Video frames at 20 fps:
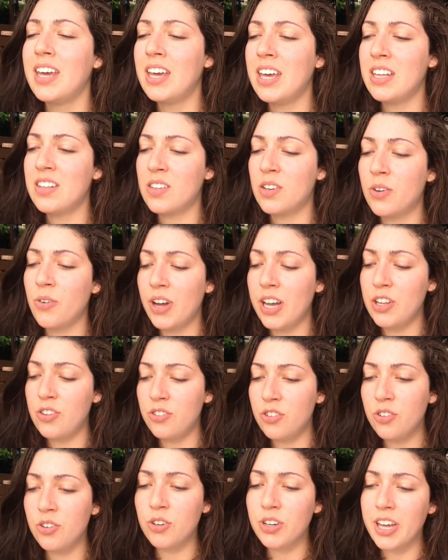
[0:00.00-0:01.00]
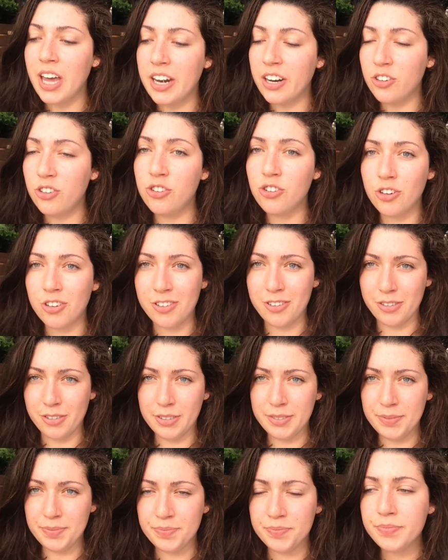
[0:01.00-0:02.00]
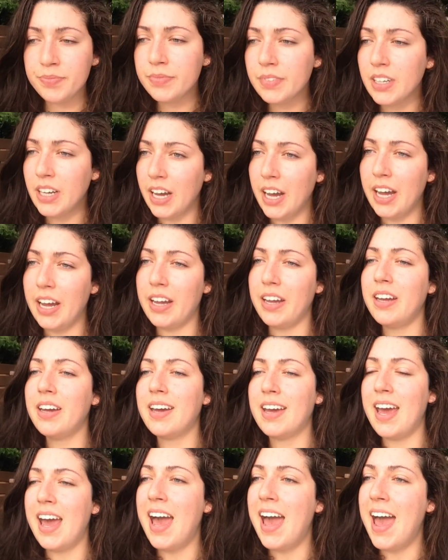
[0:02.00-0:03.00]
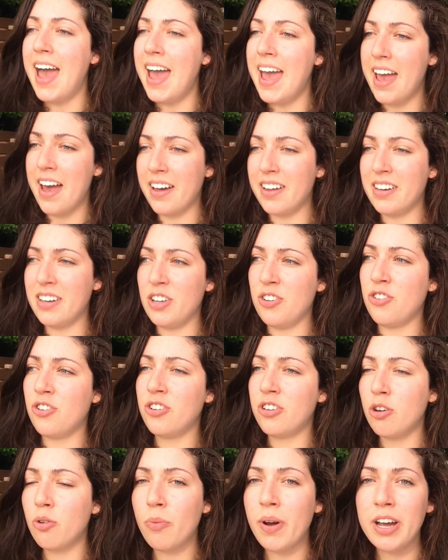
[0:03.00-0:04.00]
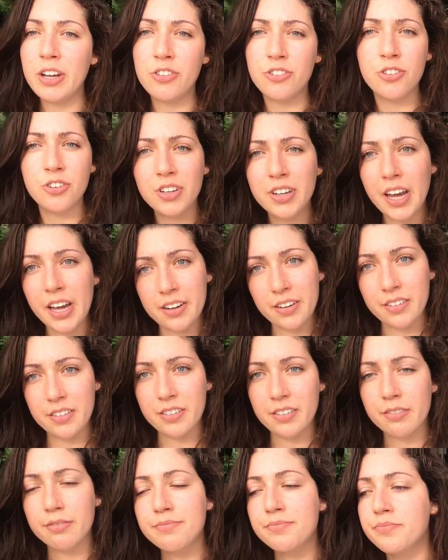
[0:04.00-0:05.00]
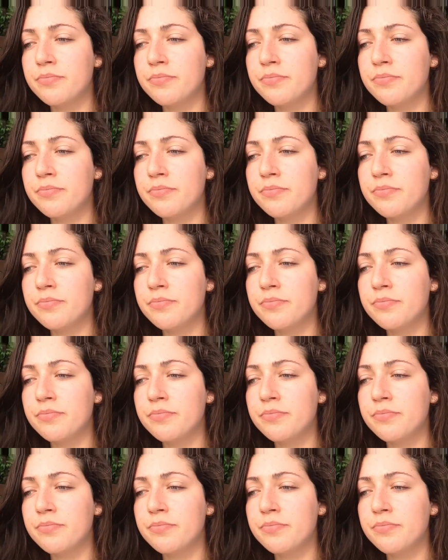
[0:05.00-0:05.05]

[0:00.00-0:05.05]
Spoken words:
it's great to get a journal, okay? And you're gonna write 2 letters.